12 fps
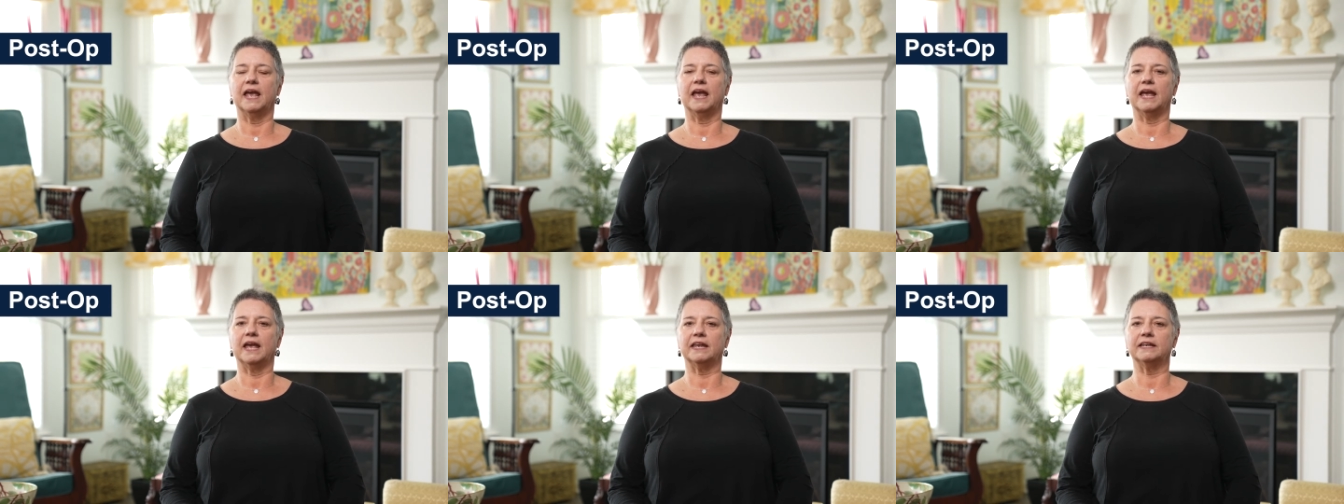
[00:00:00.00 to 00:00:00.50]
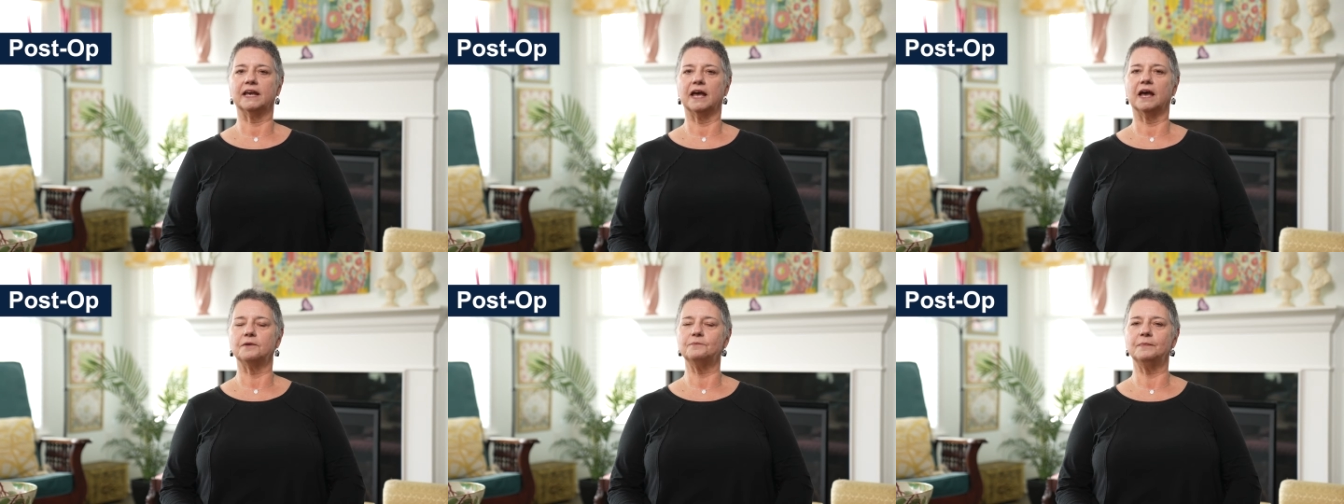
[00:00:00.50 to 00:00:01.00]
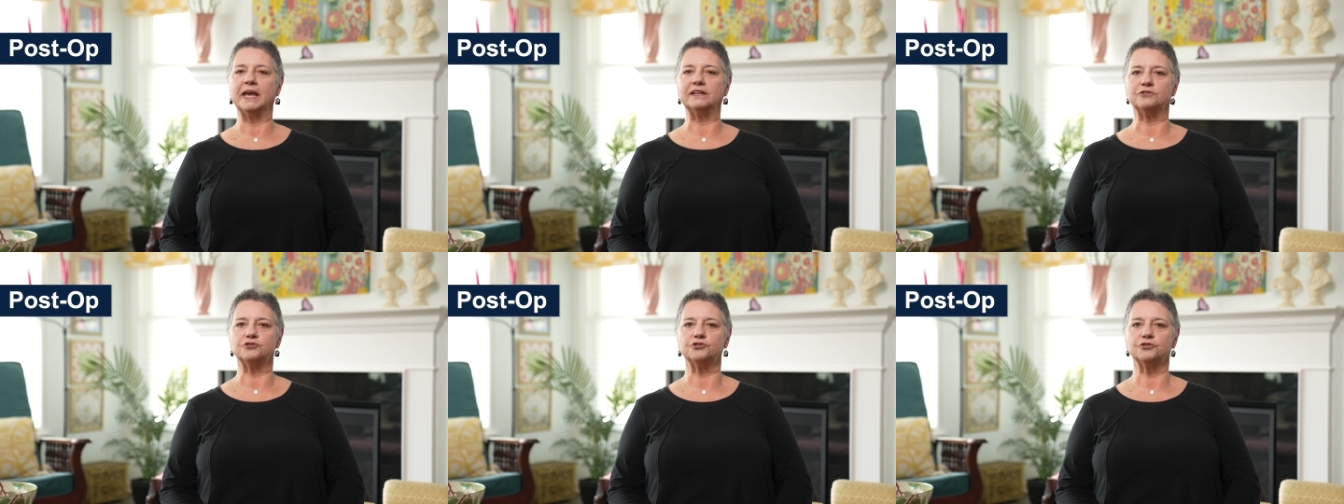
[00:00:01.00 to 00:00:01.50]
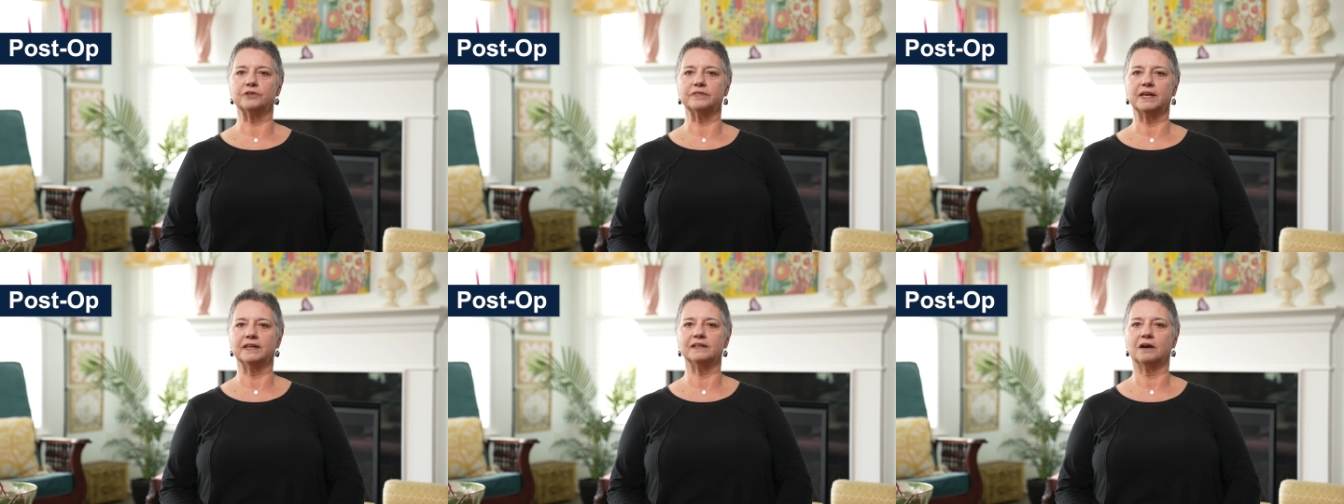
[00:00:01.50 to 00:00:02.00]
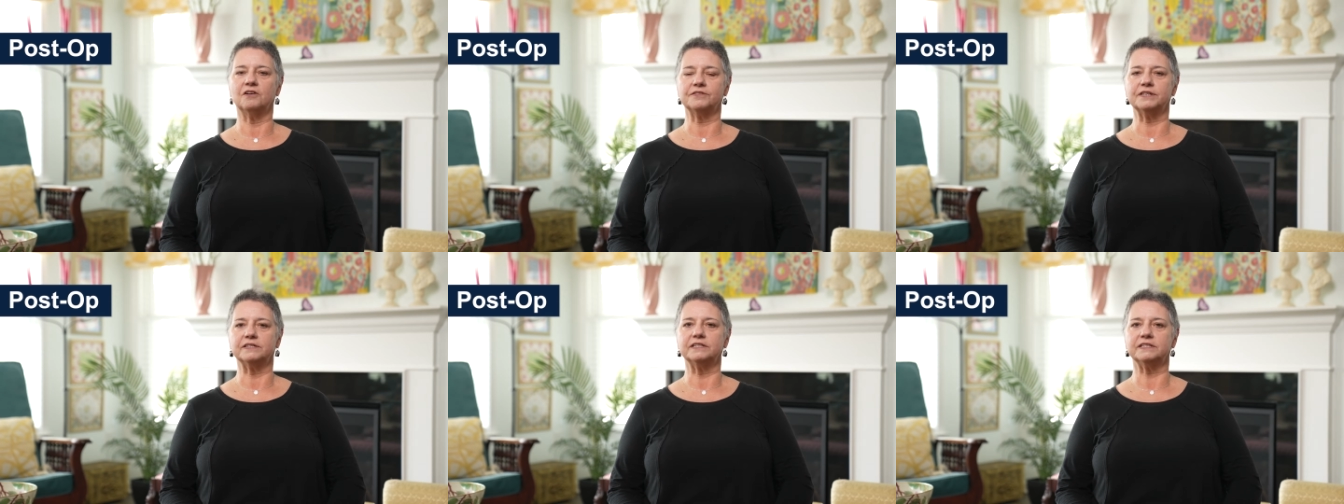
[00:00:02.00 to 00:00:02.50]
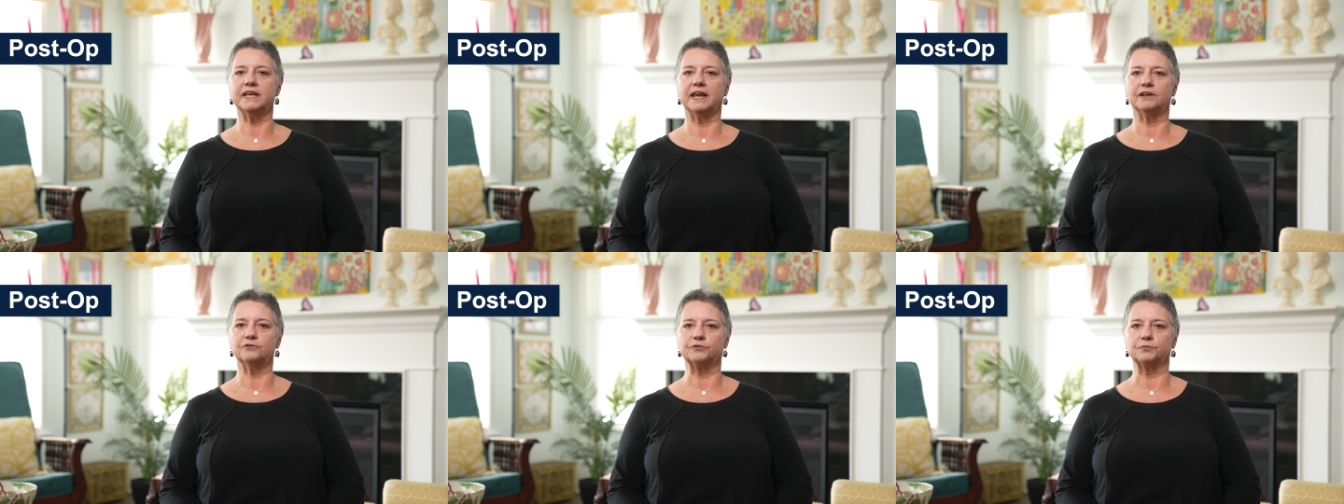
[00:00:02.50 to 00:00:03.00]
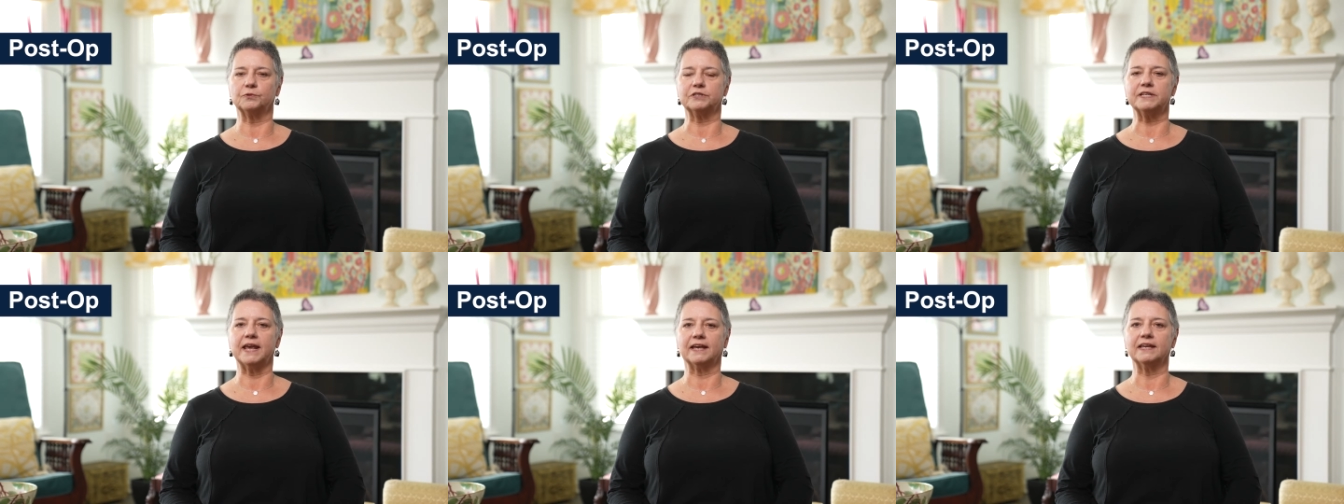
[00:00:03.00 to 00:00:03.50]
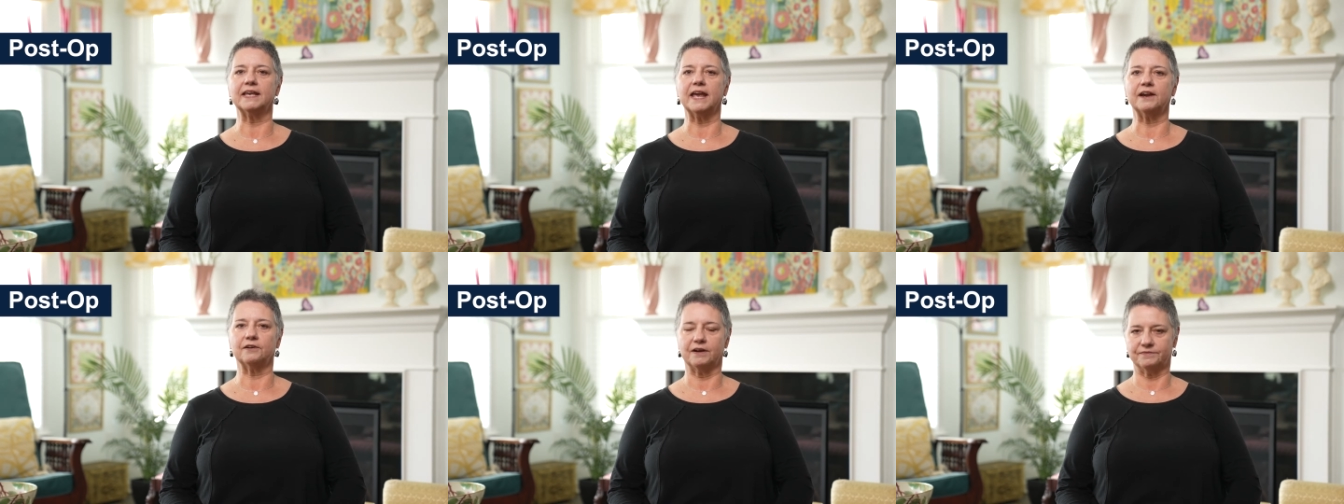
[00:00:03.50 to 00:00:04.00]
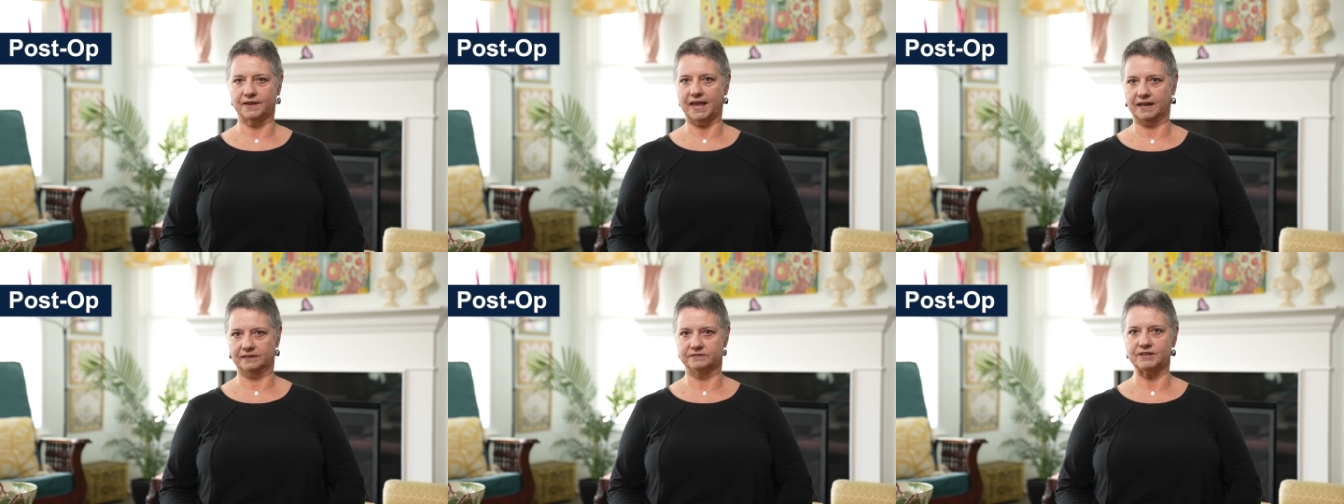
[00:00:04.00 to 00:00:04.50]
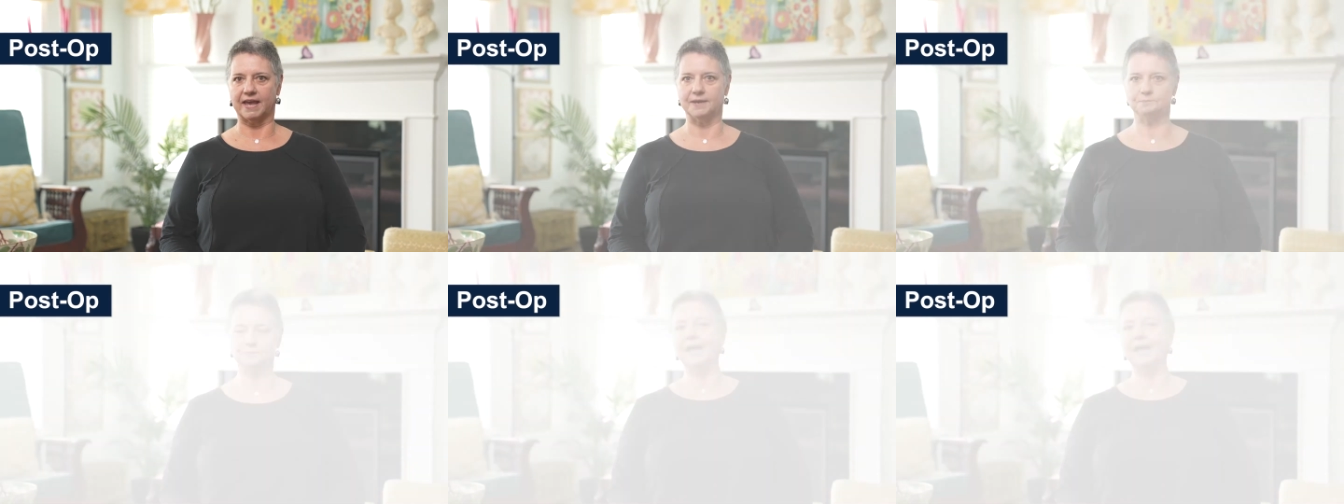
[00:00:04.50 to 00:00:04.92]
and uh, making sure that all the details were taken care of ahead of time.